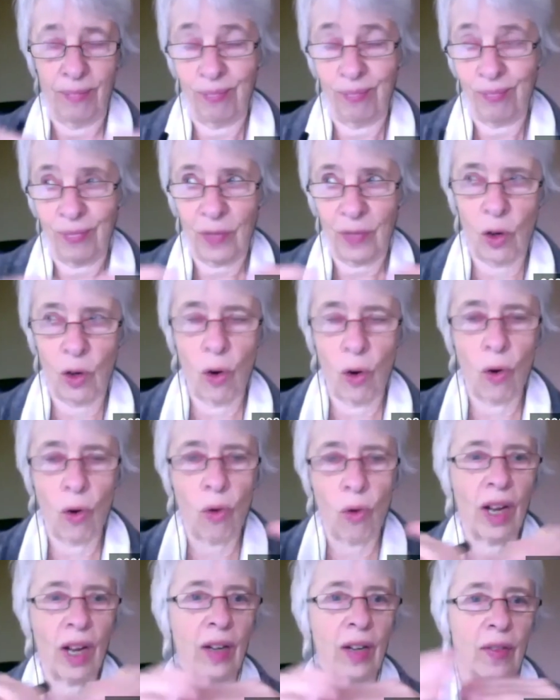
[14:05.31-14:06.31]

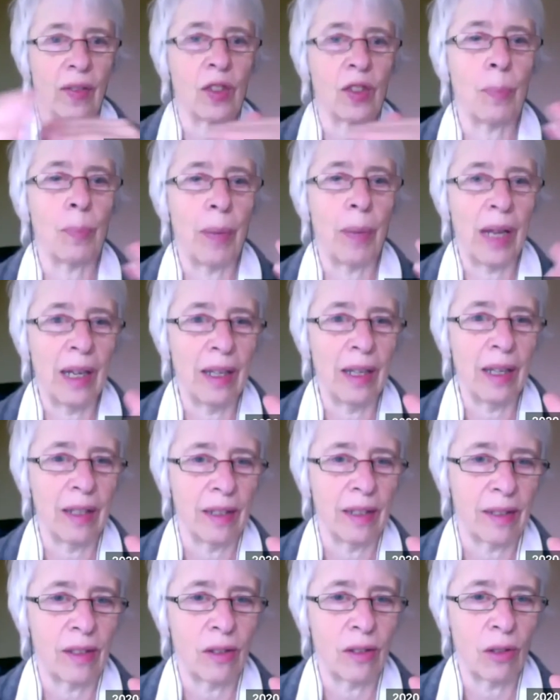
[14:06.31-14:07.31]
co-creative
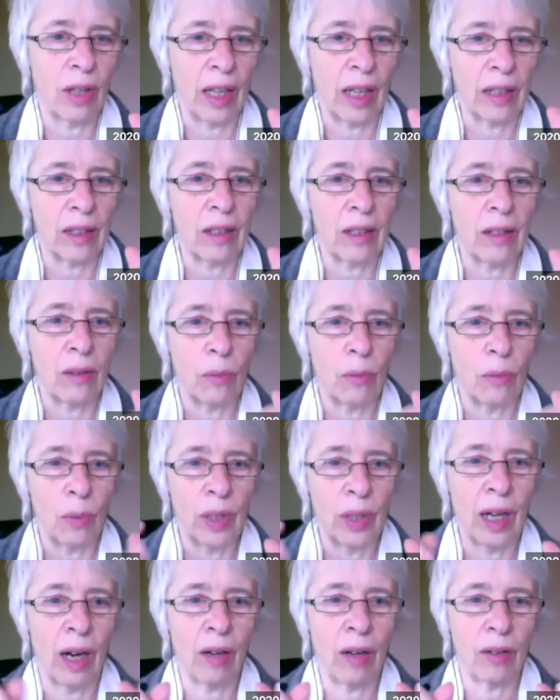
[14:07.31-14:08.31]
space together
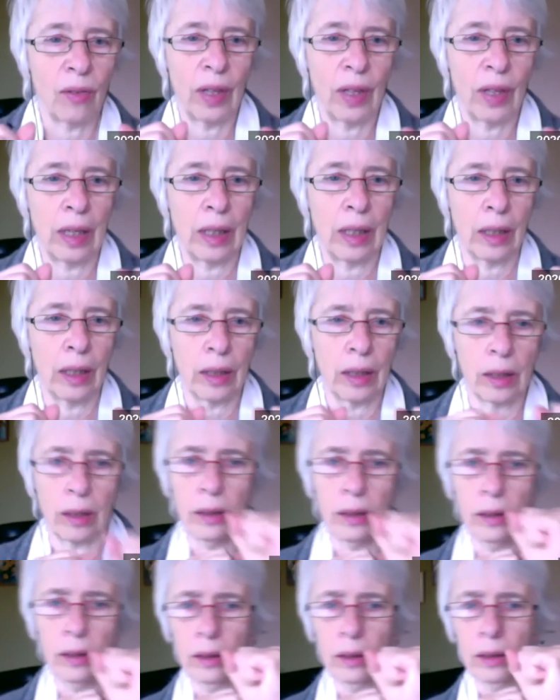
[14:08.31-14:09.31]
without feeling like,
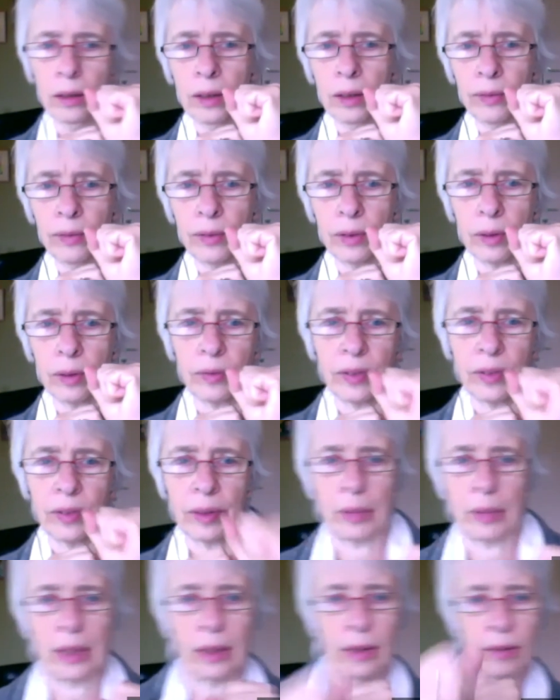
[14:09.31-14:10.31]
oh, I have to defend
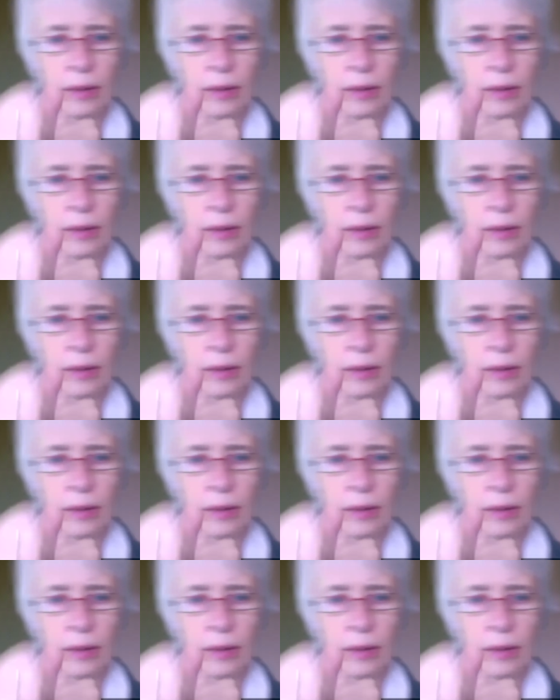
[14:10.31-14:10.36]
myself?